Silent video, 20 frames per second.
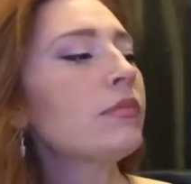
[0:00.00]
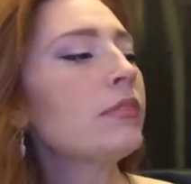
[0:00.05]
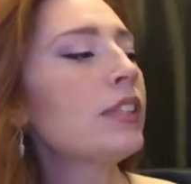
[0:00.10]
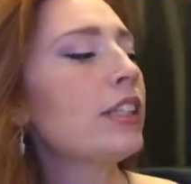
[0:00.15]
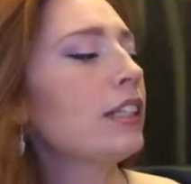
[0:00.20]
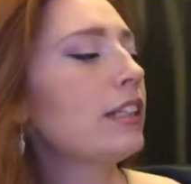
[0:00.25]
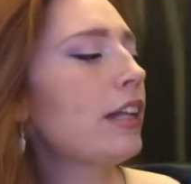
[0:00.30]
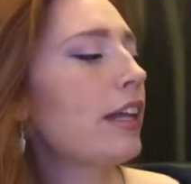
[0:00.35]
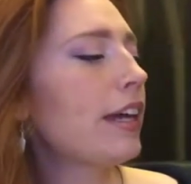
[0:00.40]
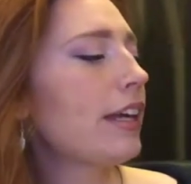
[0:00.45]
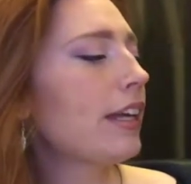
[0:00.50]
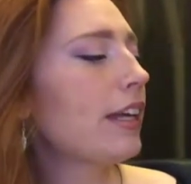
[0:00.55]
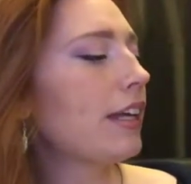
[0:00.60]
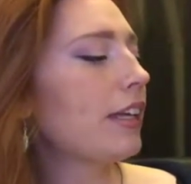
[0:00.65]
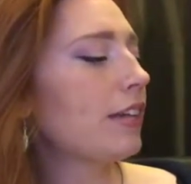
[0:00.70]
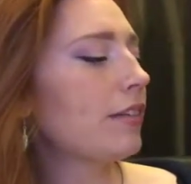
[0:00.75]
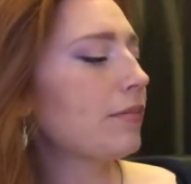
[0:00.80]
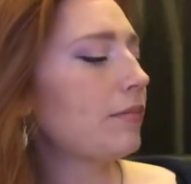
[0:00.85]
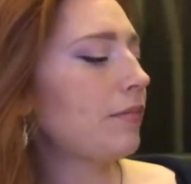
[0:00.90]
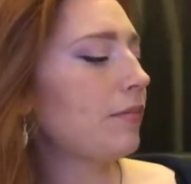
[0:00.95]
They're like,
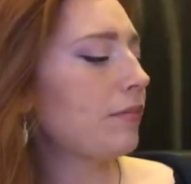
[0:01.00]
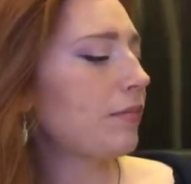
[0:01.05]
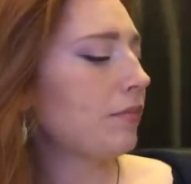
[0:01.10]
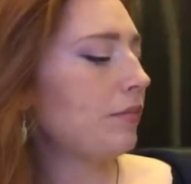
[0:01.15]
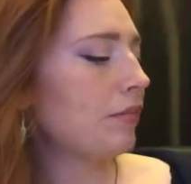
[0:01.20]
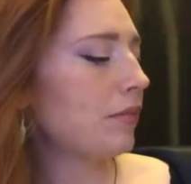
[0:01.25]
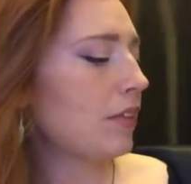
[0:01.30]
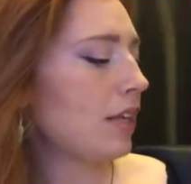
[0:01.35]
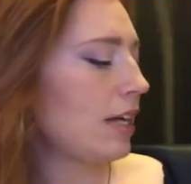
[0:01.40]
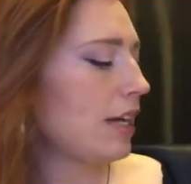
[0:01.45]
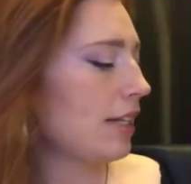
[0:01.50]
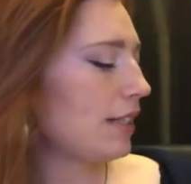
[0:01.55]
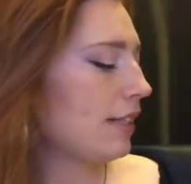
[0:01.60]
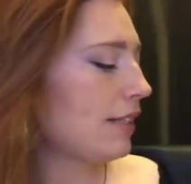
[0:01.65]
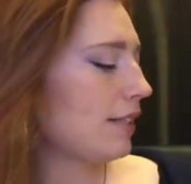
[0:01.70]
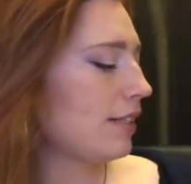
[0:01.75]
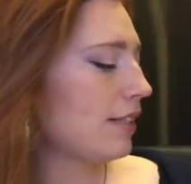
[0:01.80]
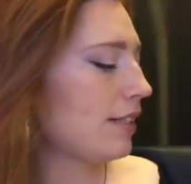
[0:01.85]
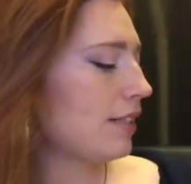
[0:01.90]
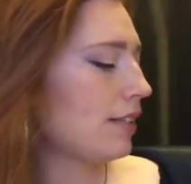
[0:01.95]

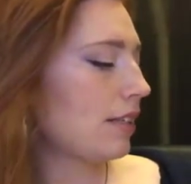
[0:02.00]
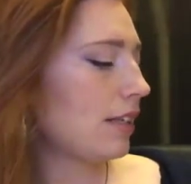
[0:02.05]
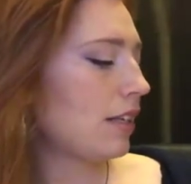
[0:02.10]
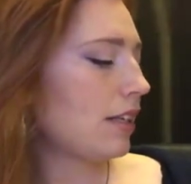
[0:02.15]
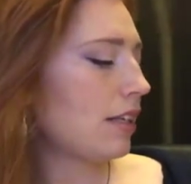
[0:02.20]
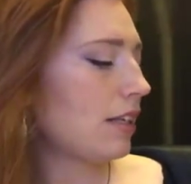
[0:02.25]
it's